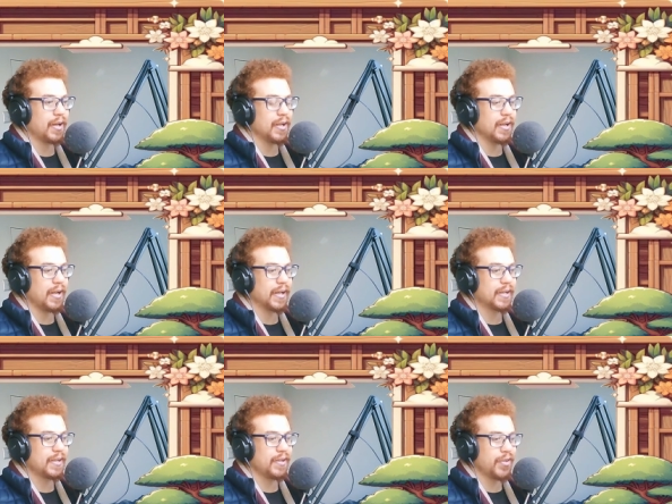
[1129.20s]
like
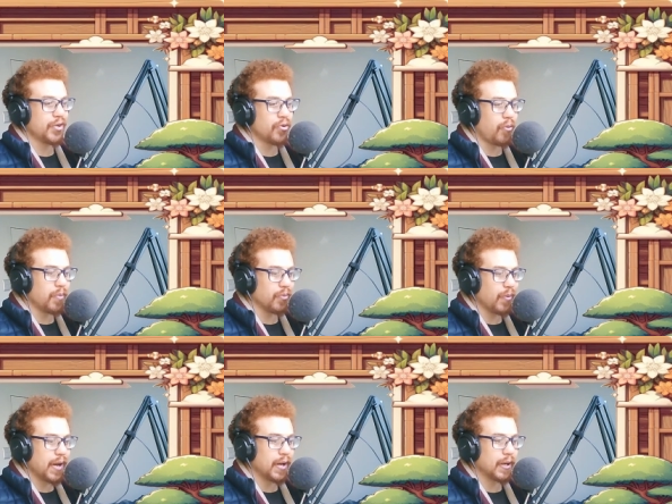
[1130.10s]
the normal
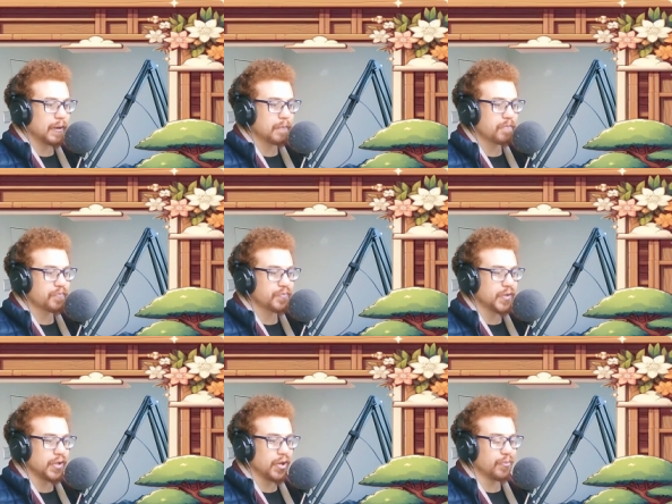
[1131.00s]
way,
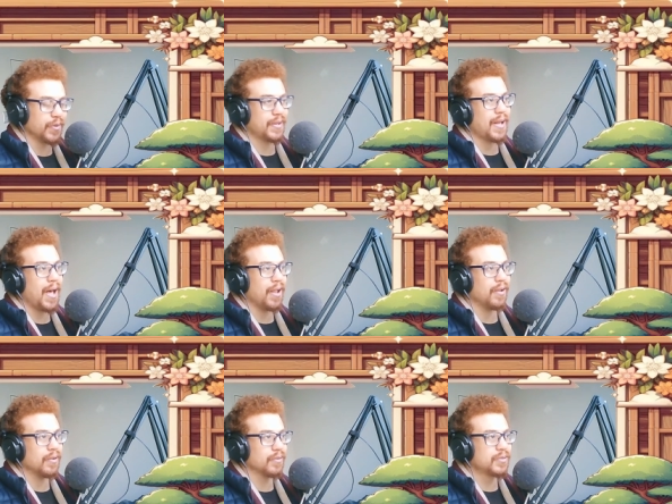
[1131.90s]
you know, with
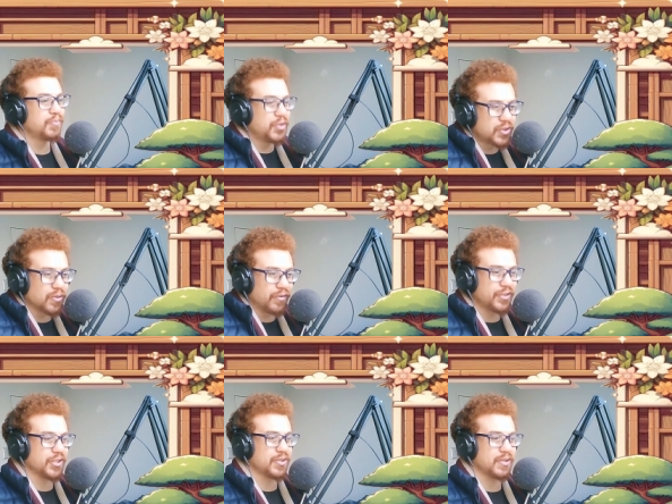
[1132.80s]
L sort of
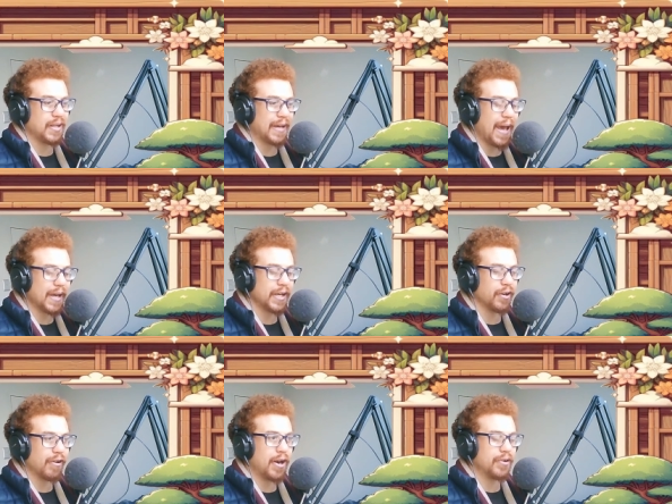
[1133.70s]
just like hanging
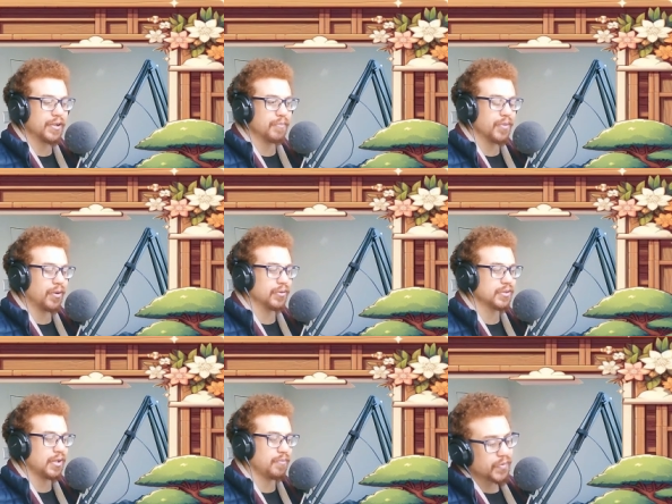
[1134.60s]
around him the whole
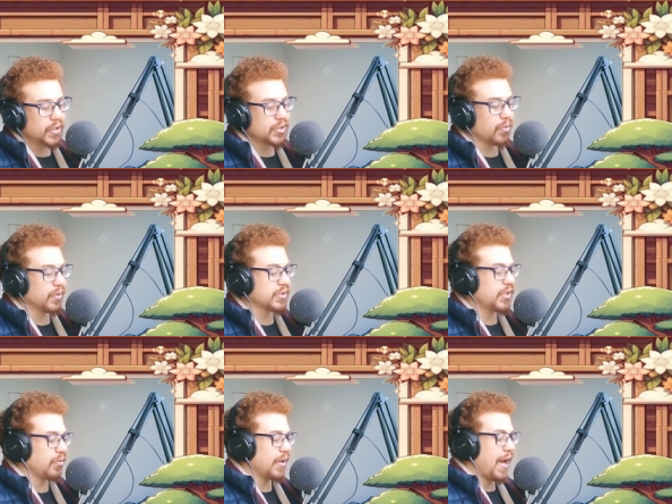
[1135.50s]
time? So we'll
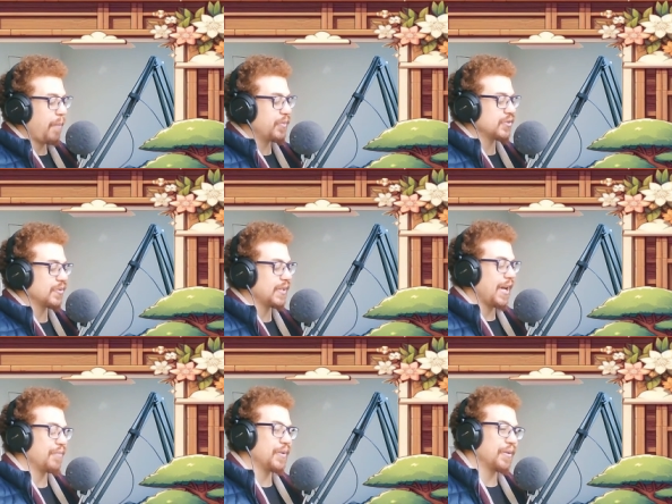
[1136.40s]
see what happens with
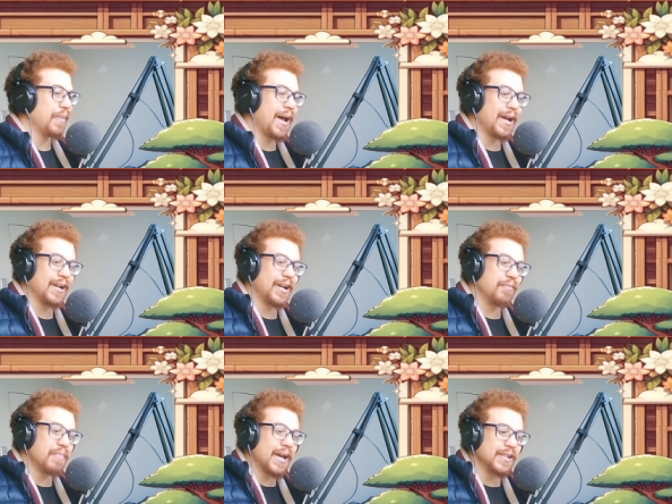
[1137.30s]
that, but man,
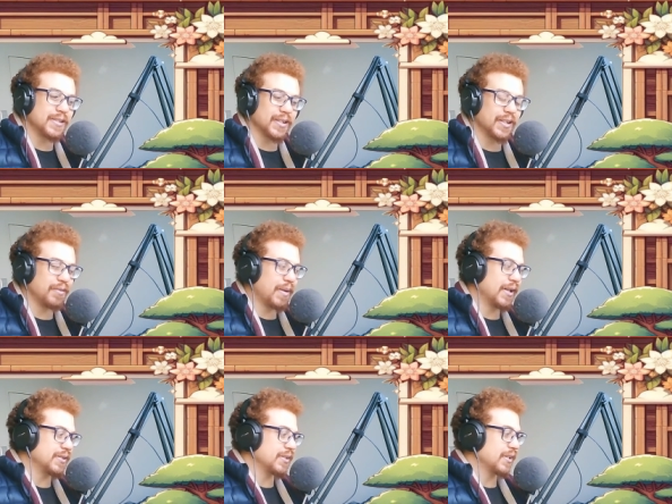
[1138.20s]
amazing,
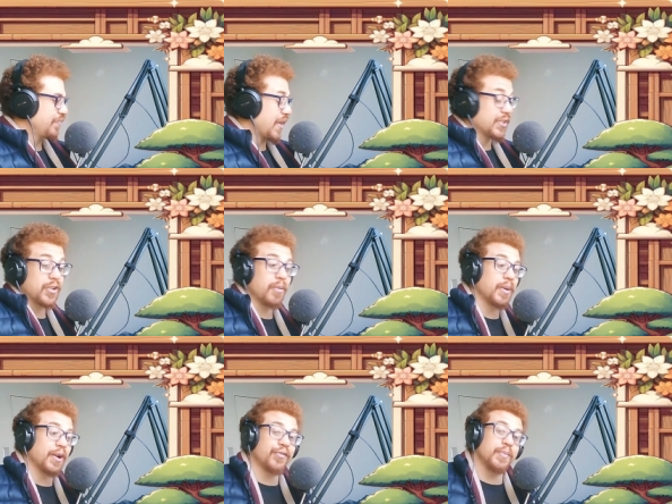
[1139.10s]
amazing. That's going to be it for